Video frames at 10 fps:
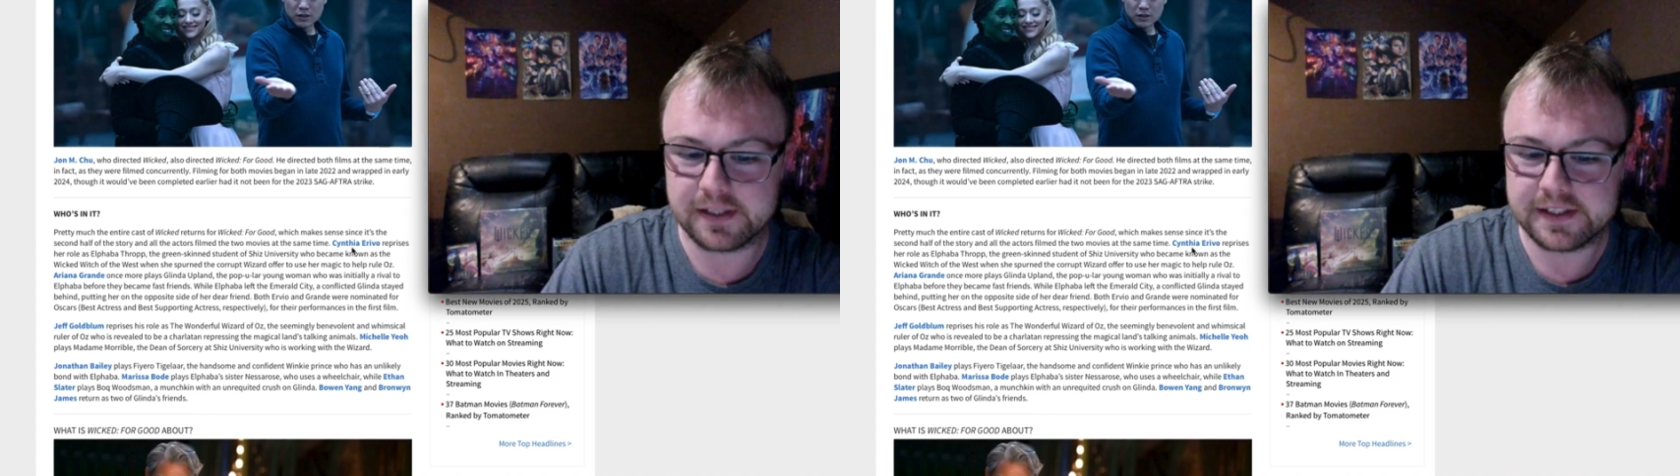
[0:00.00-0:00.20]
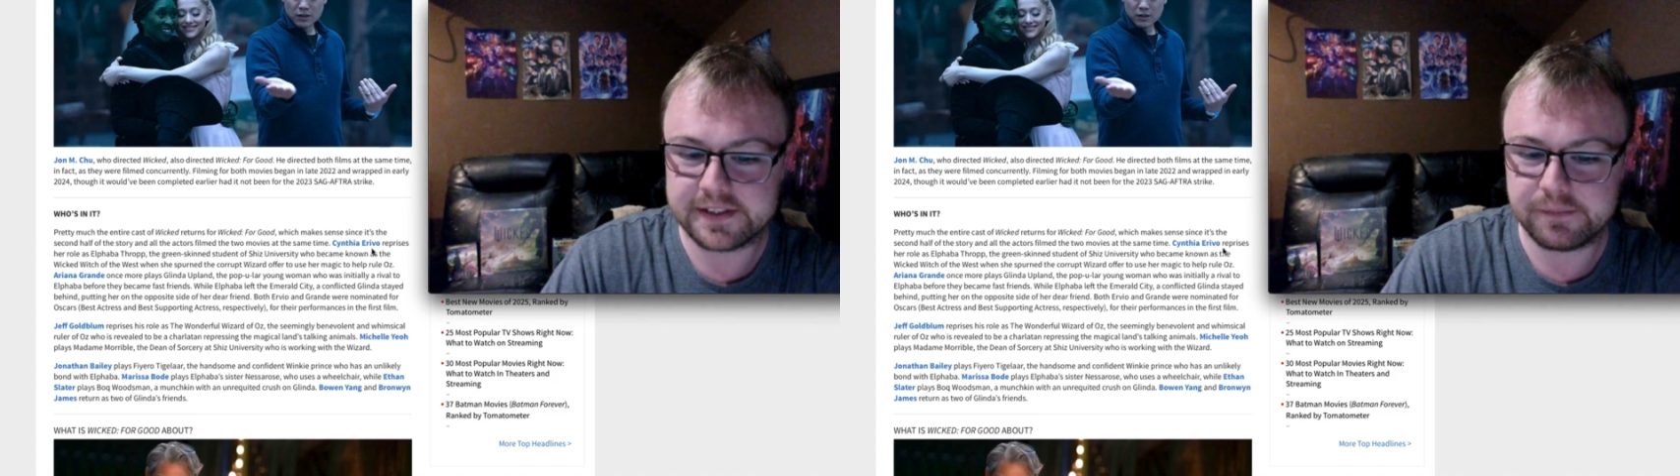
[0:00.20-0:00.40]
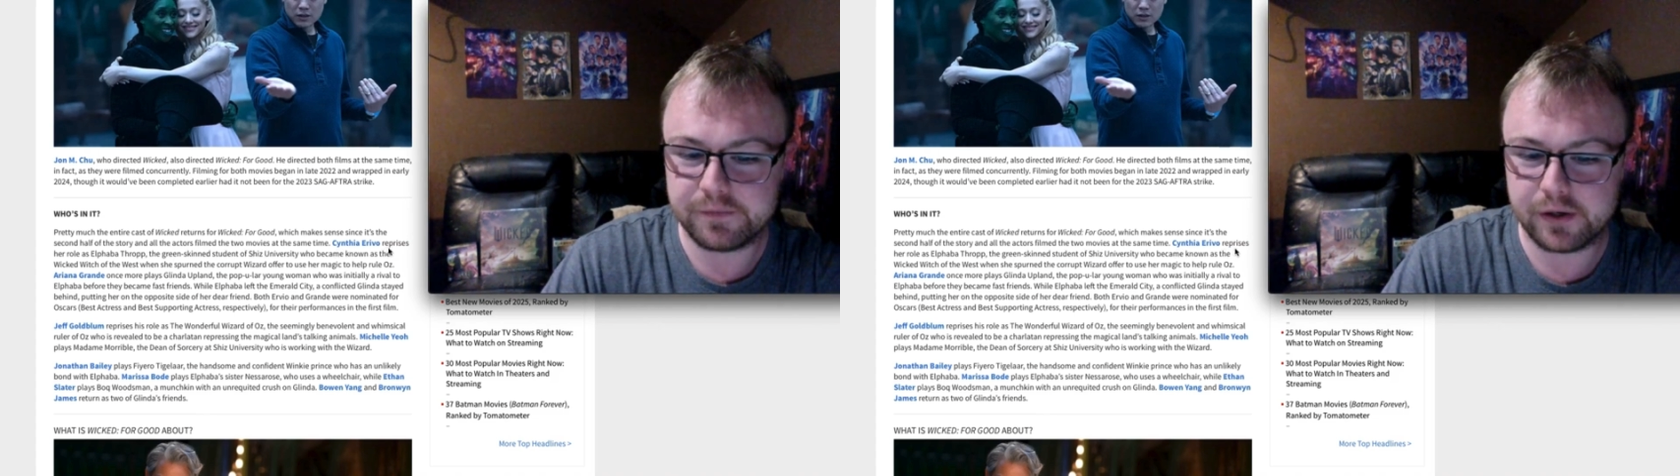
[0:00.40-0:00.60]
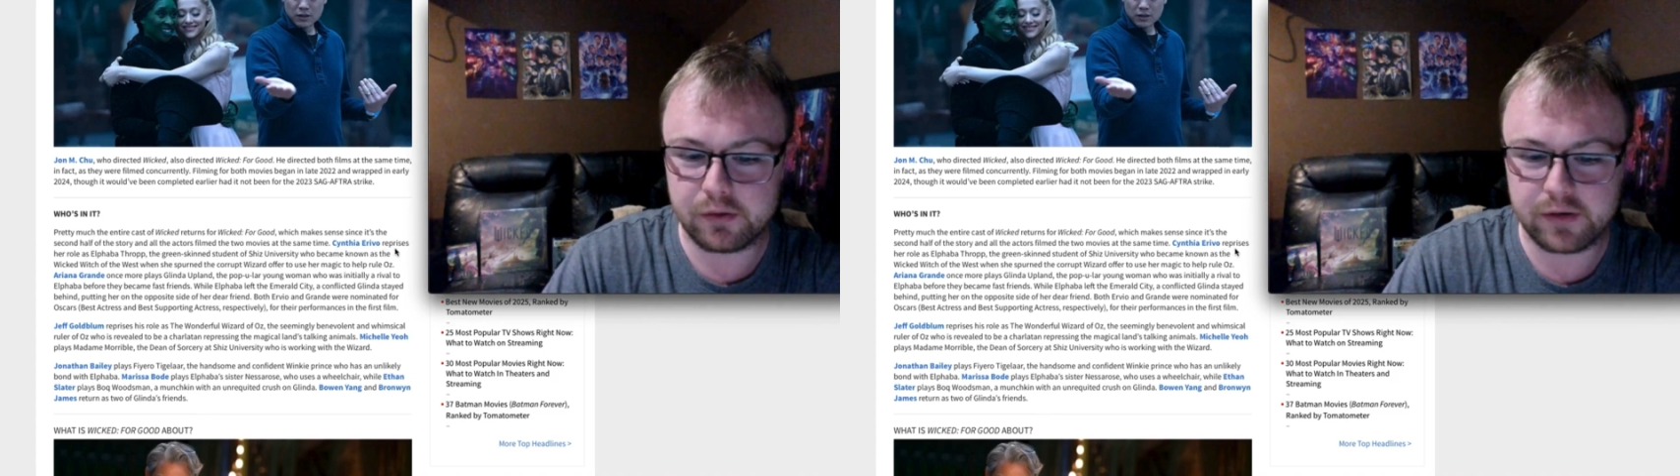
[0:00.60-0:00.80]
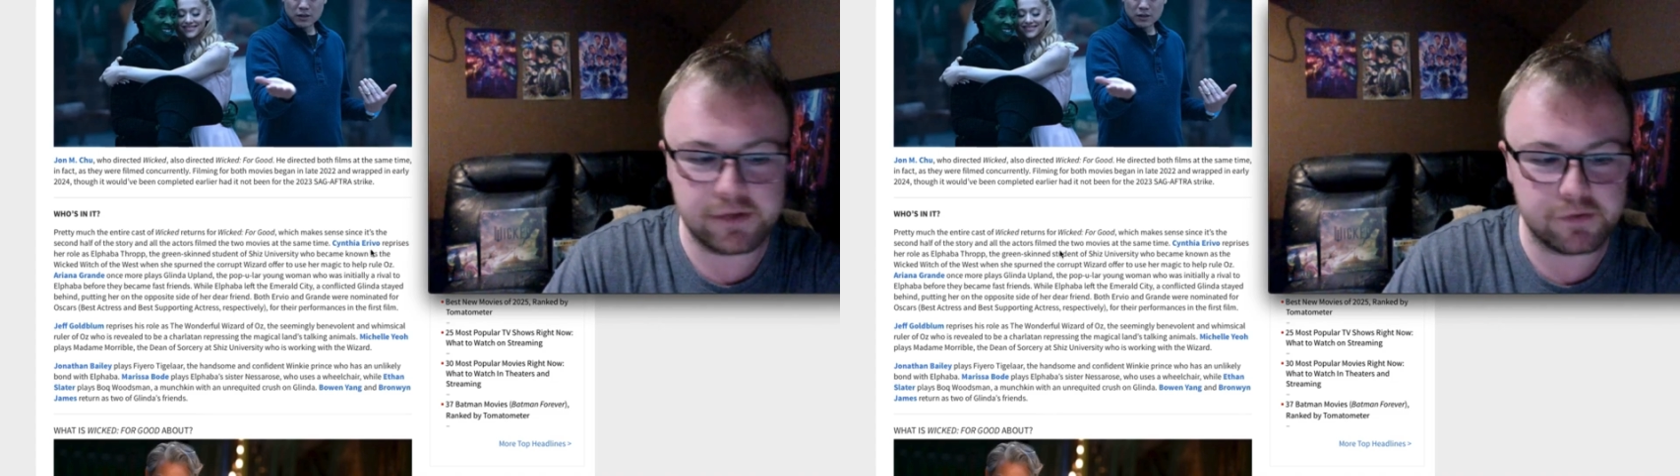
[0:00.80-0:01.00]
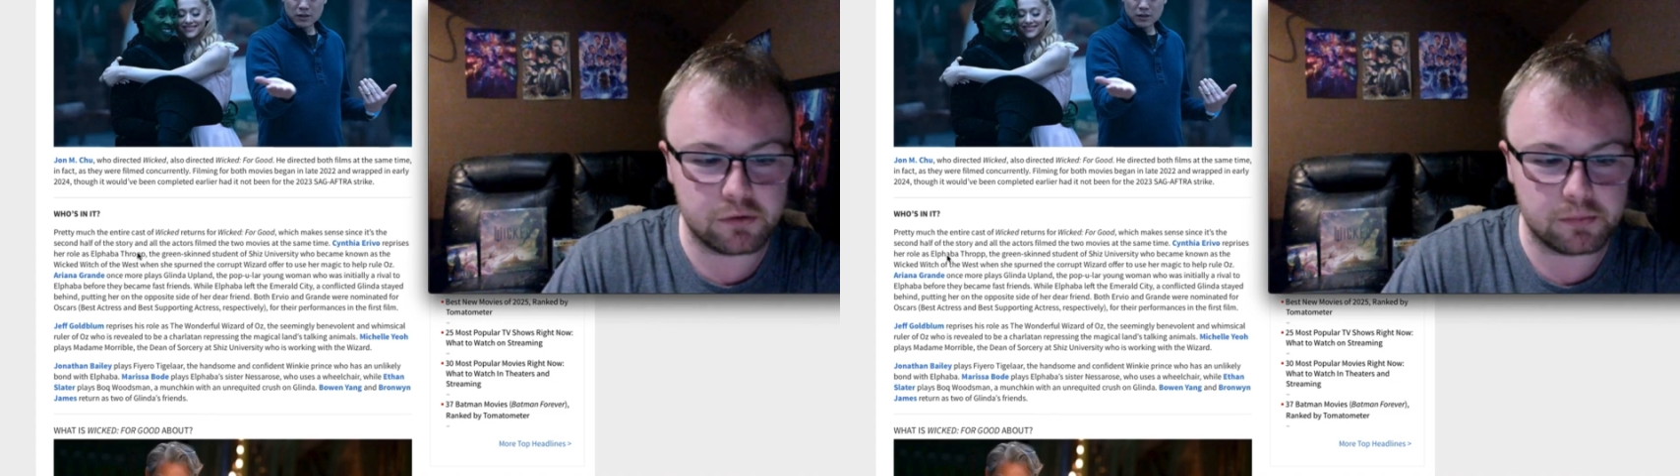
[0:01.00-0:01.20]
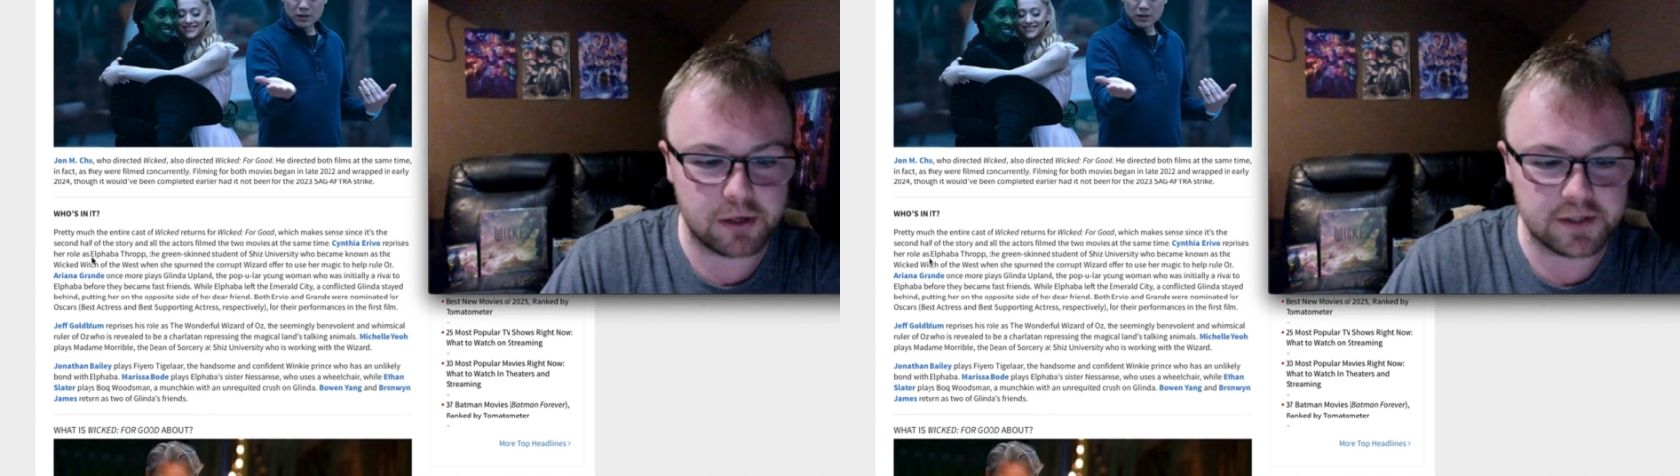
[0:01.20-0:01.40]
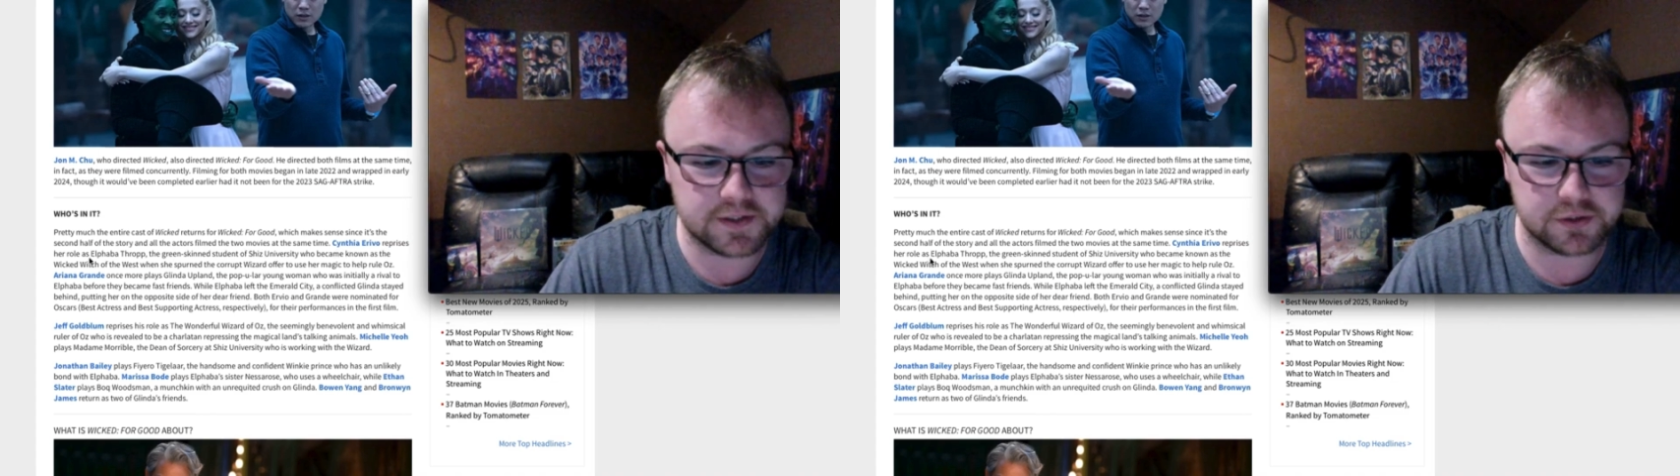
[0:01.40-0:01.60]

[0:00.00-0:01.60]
Cynthia Erivo reprises